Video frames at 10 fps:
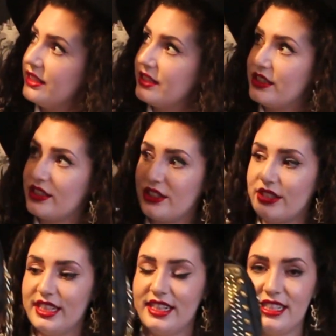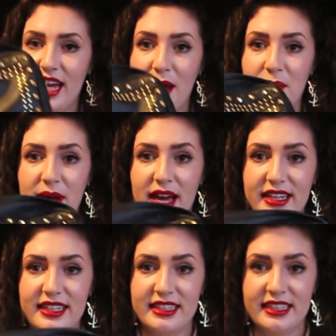studded handbag.